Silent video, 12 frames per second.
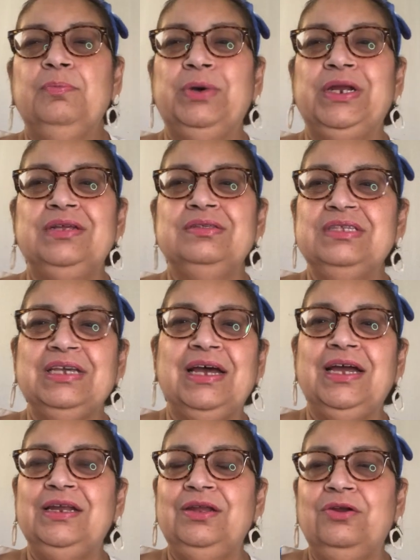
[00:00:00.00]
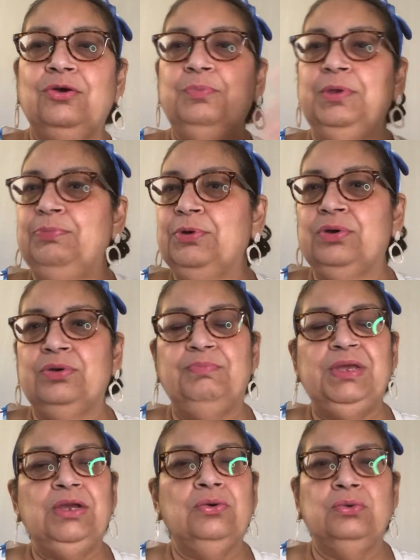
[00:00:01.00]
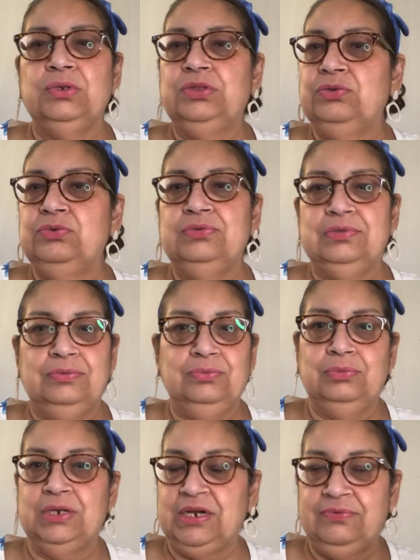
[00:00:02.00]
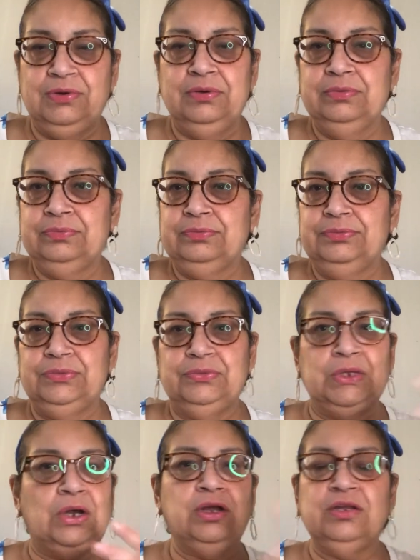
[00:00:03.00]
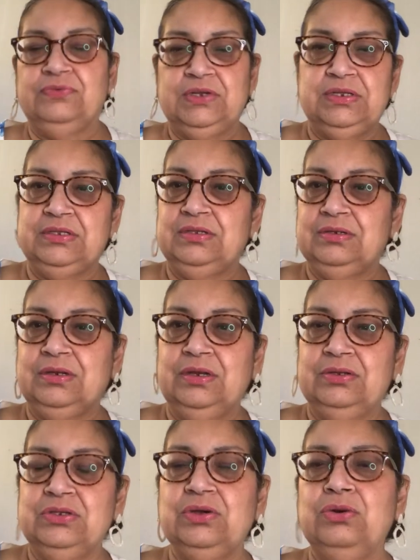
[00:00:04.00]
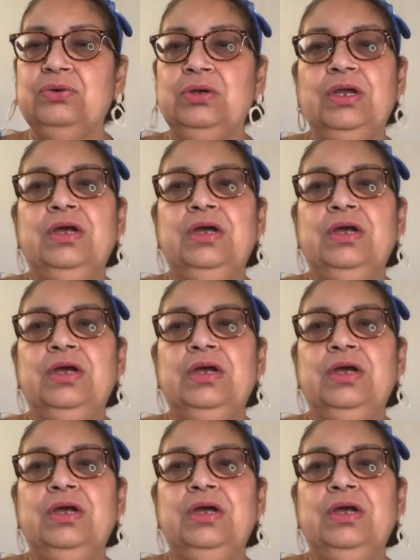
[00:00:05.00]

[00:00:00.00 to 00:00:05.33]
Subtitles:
But inside, you know, people could be going through whatever. All of us. So,